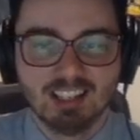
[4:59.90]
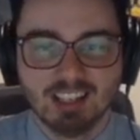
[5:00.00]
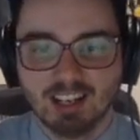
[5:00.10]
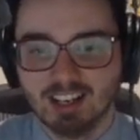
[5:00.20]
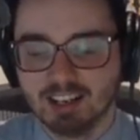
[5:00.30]

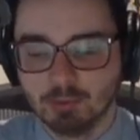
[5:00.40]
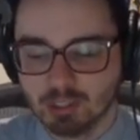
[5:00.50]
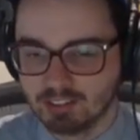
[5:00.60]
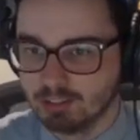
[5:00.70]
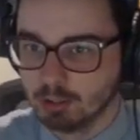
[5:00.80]
I would
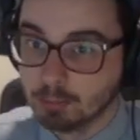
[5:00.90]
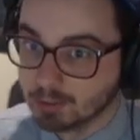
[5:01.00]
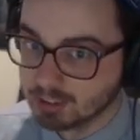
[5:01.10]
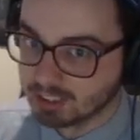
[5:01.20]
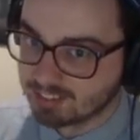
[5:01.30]
assume it
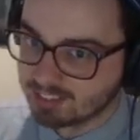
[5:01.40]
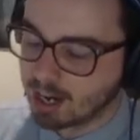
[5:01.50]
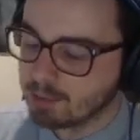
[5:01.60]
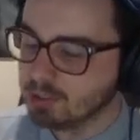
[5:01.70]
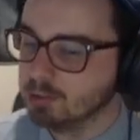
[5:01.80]
would just
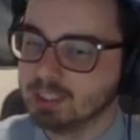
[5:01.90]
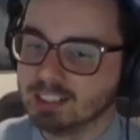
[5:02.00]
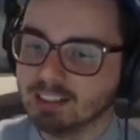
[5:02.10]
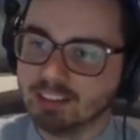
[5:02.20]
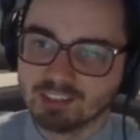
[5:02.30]
stop you
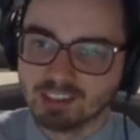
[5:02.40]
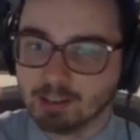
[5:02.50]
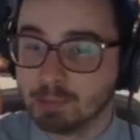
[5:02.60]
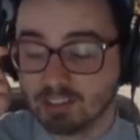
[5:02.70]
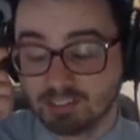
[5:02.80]
because it
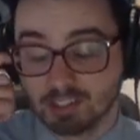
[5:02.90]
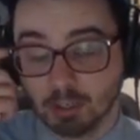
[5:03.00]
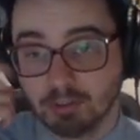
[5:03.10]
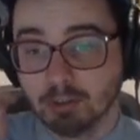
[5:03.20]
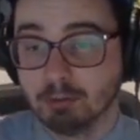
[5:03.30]
appears to
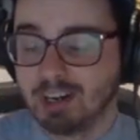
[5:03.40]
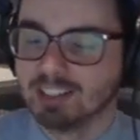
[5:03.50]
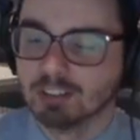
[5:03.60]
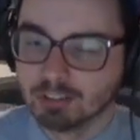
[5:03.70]
go through the regular